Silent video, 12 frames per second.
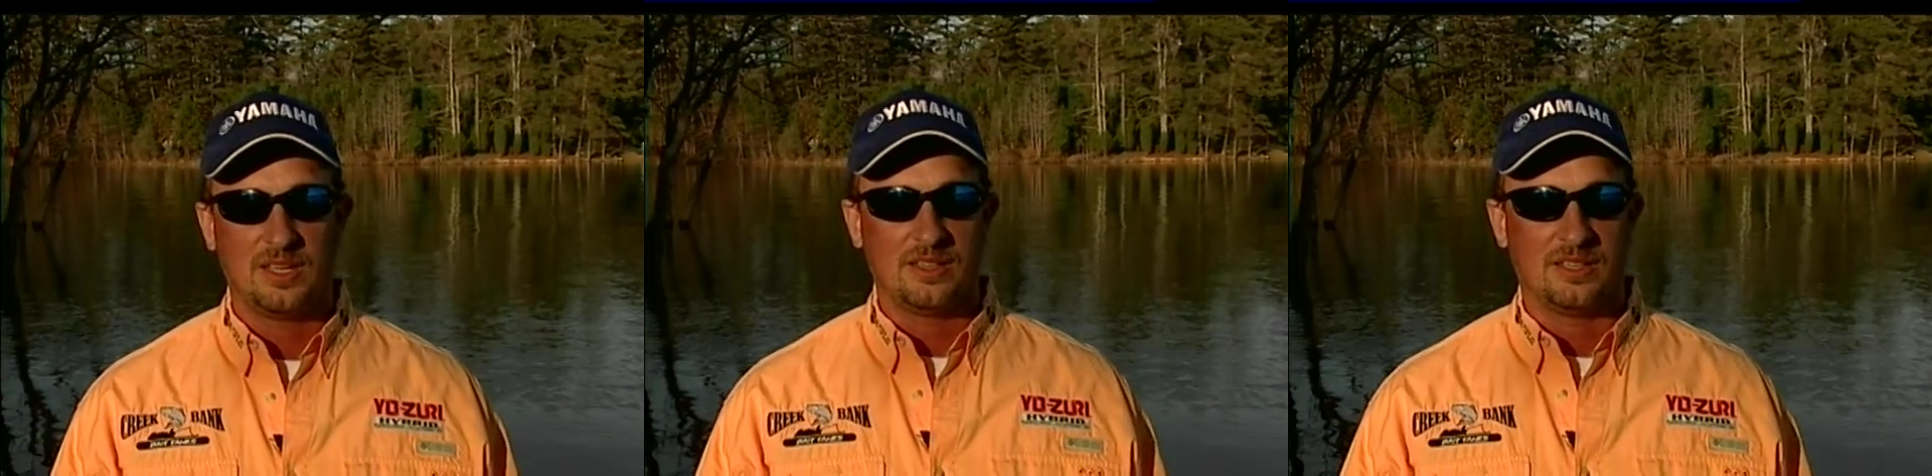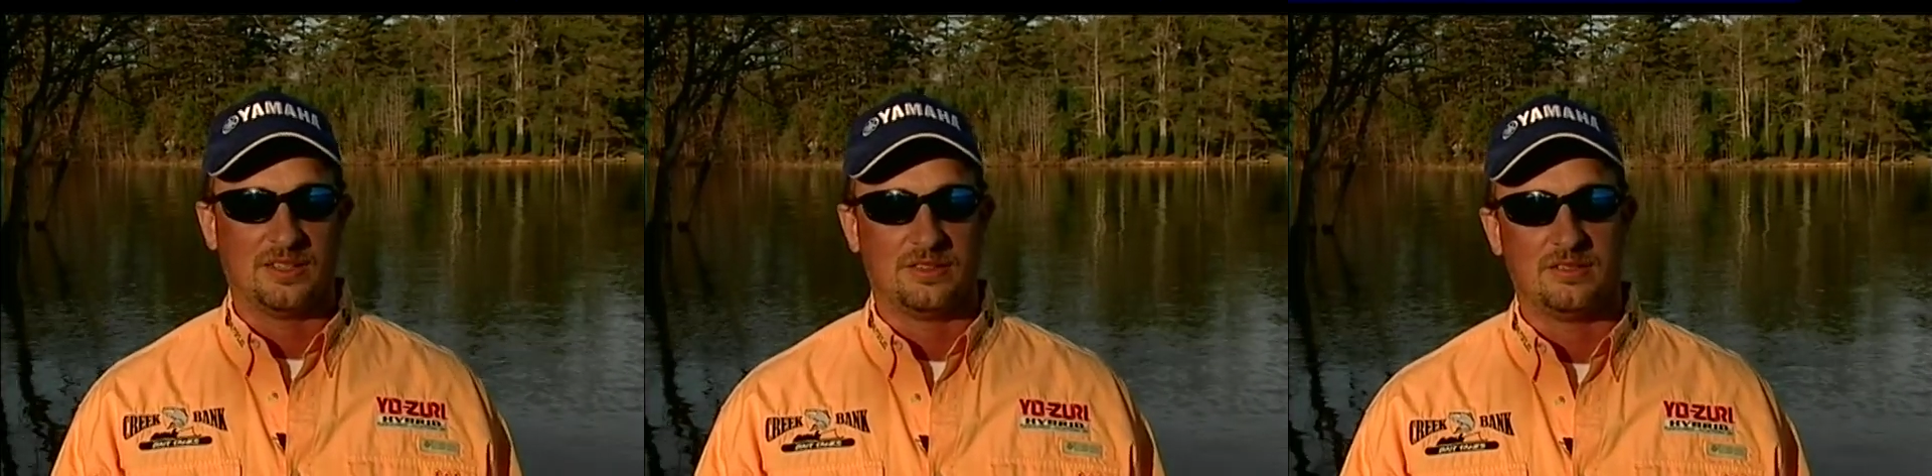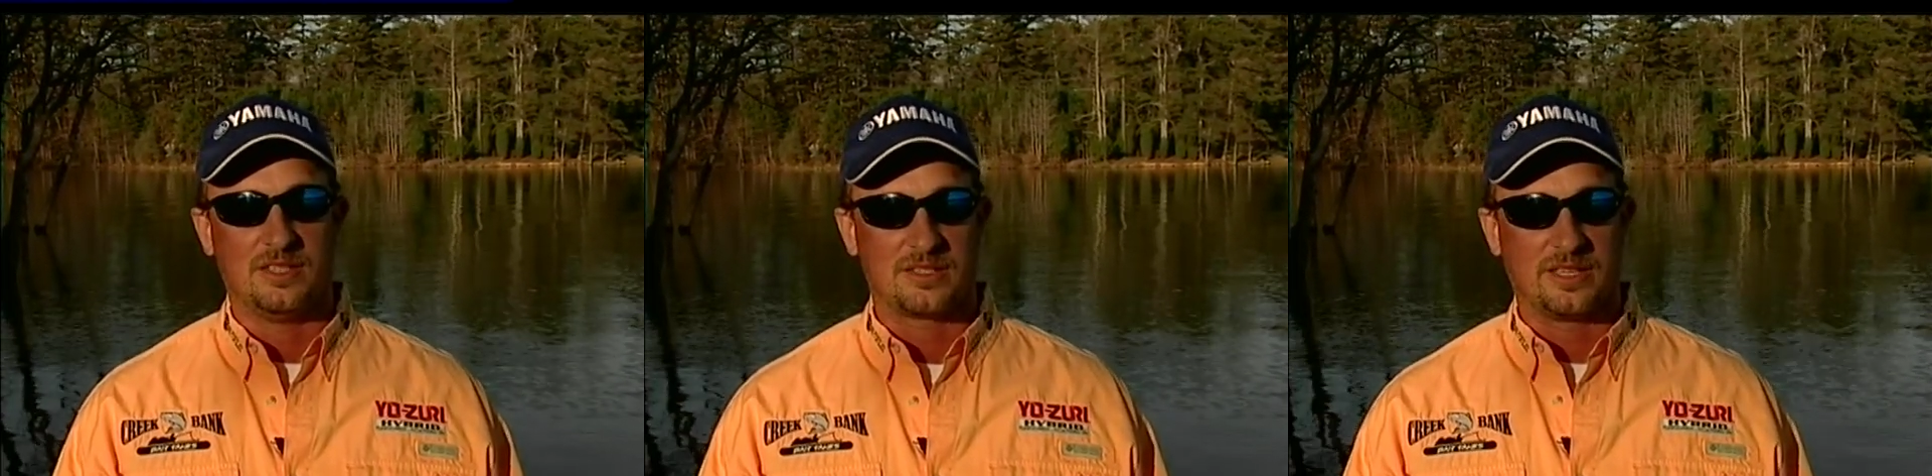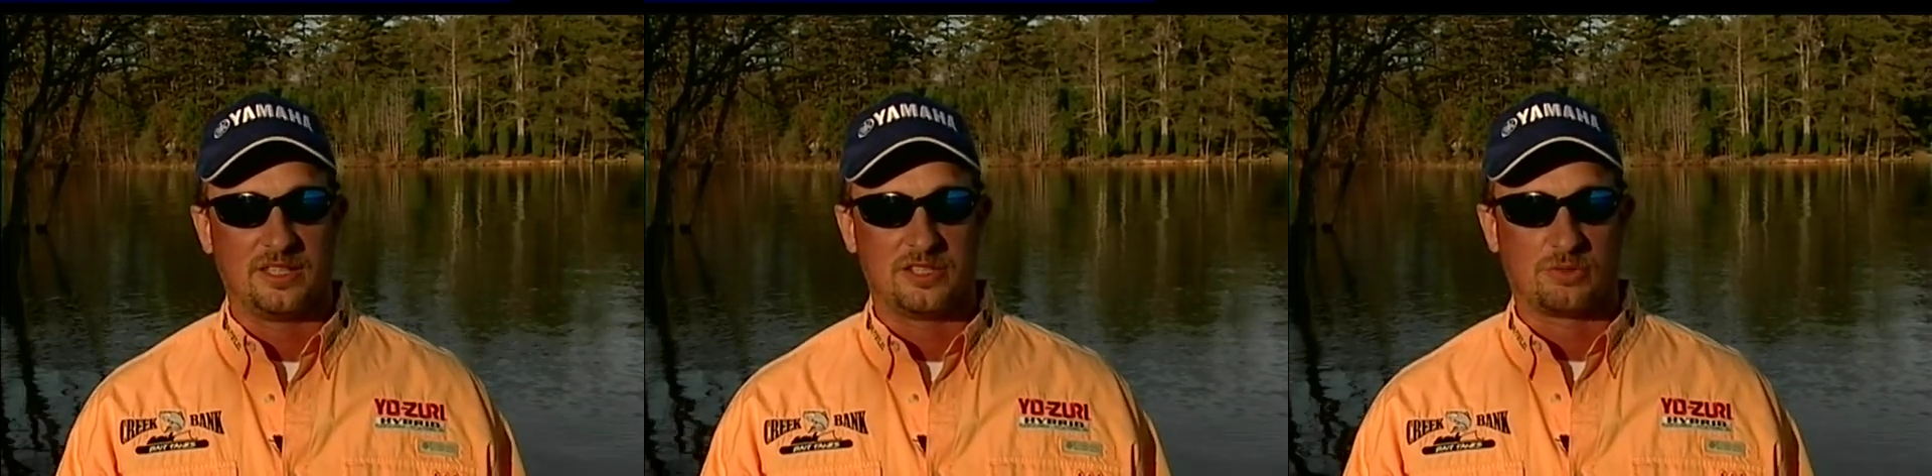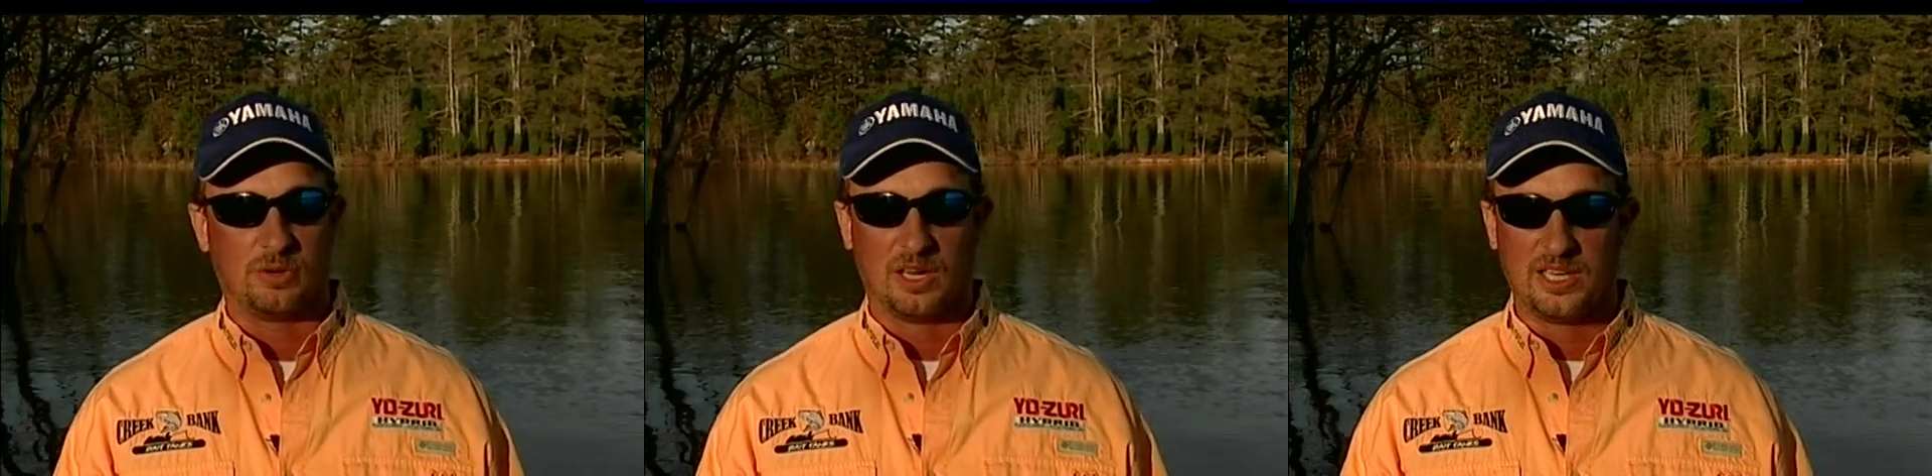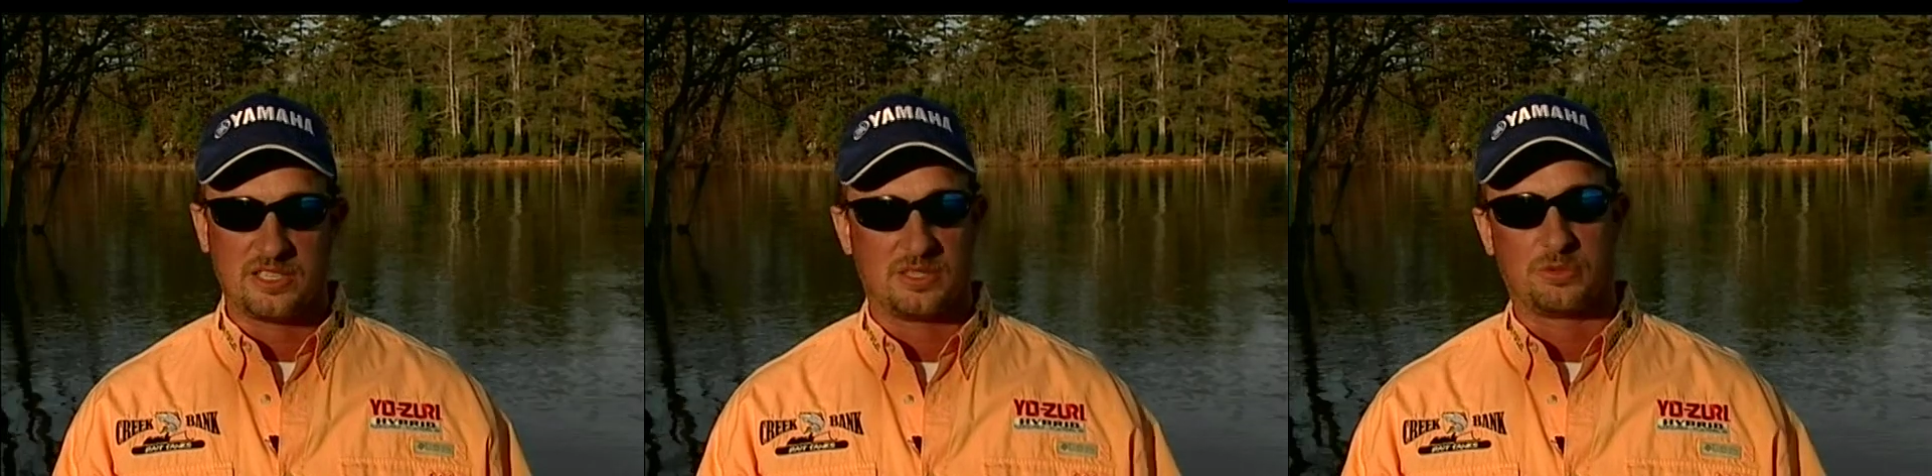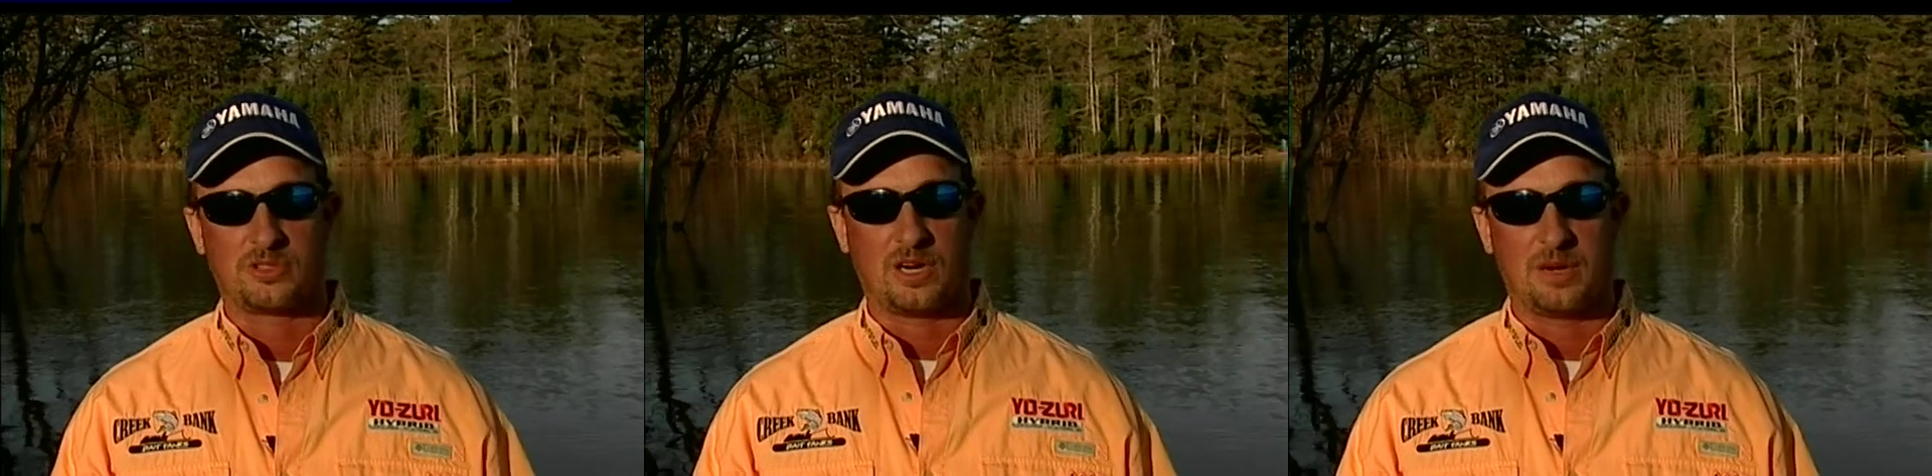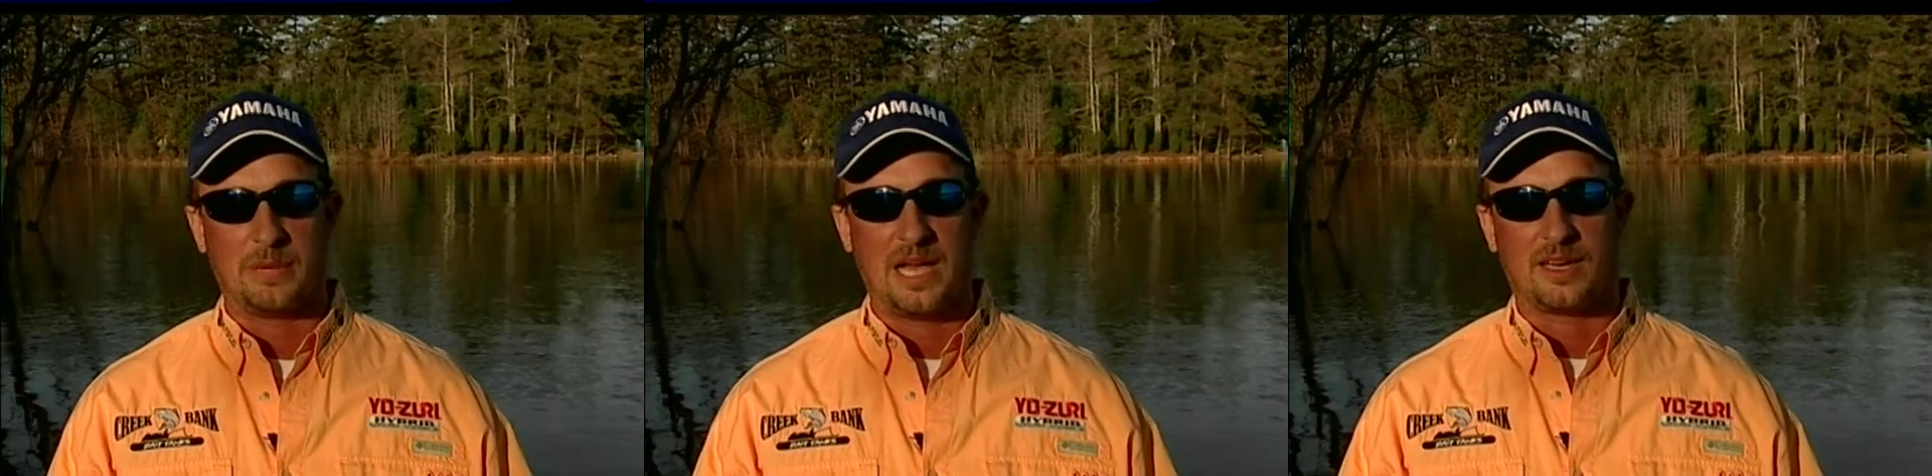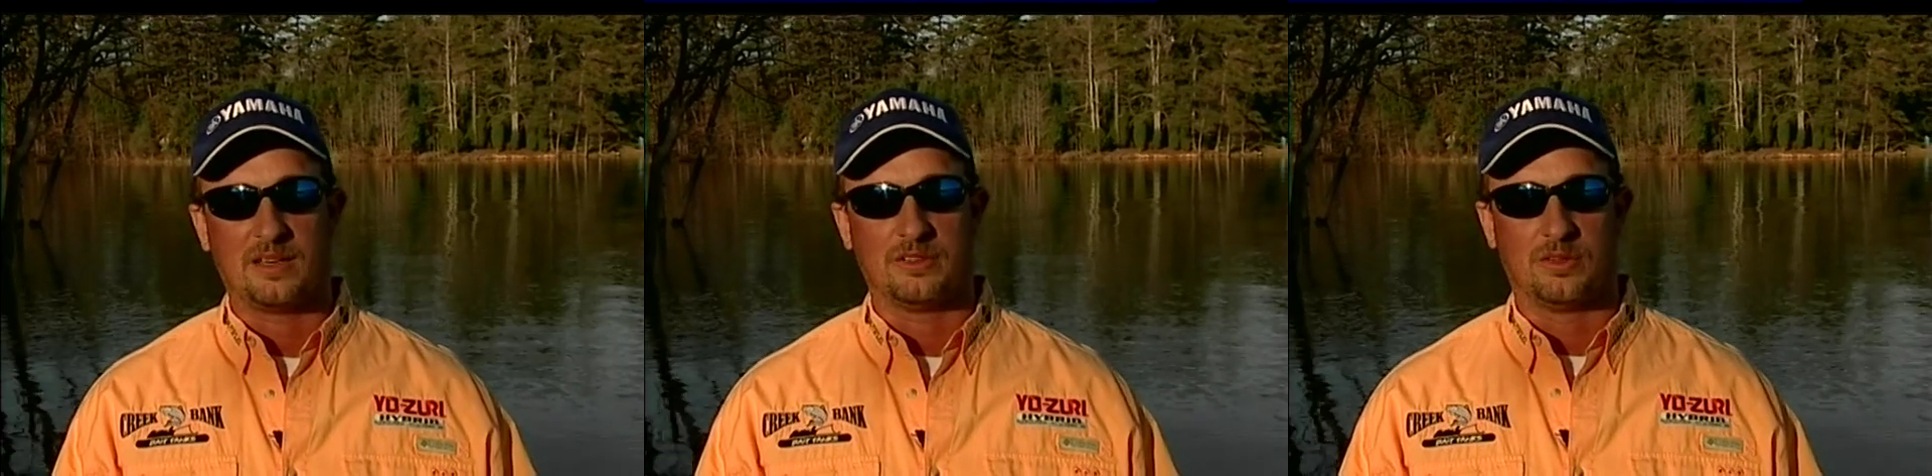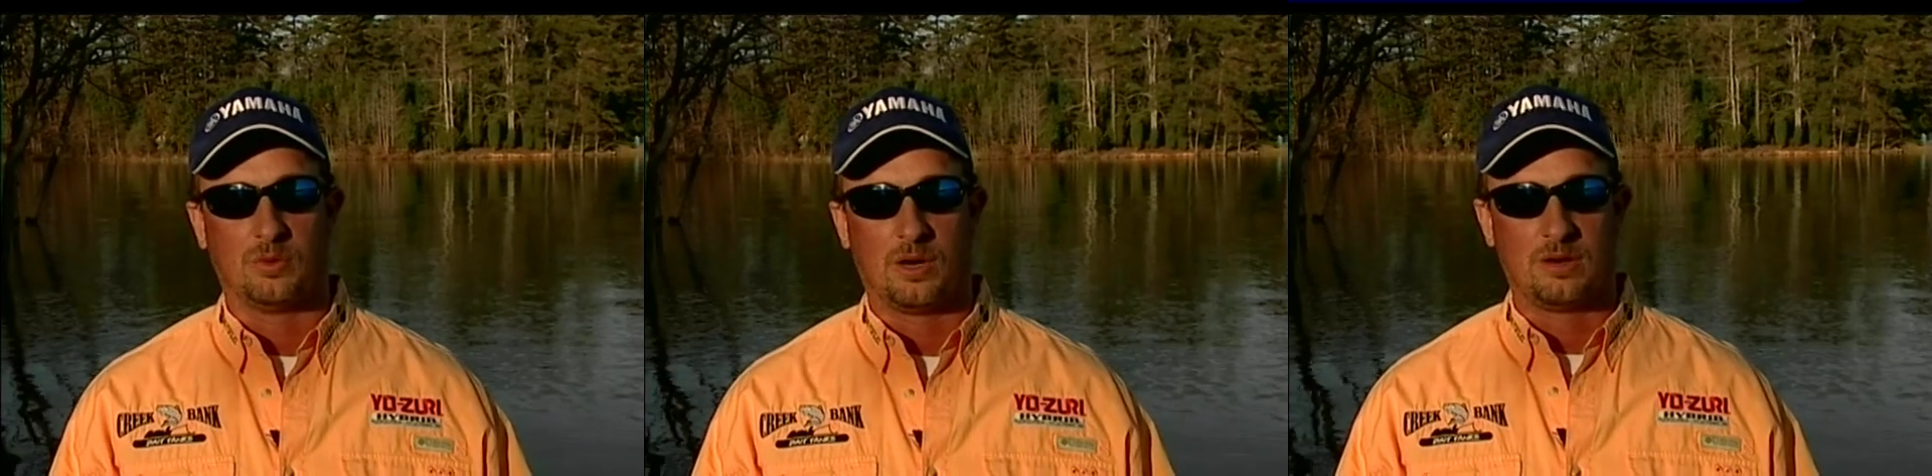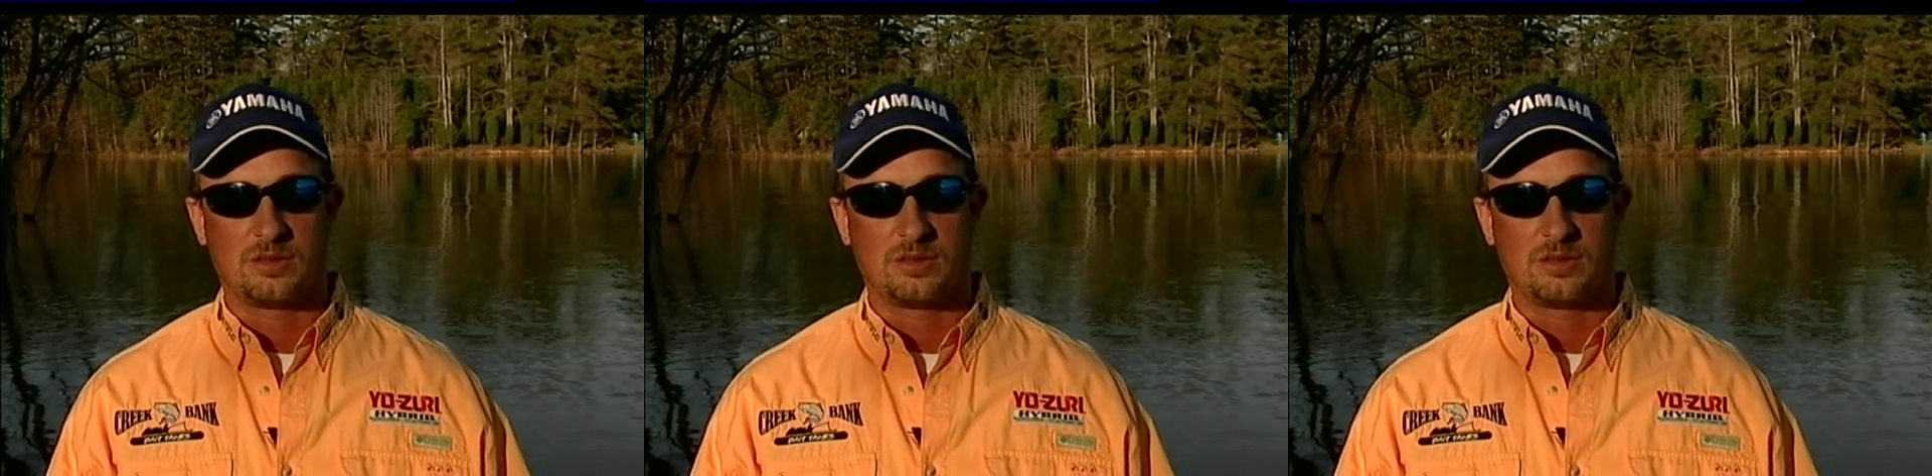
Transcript: and instead of just releasing them straight back into the water,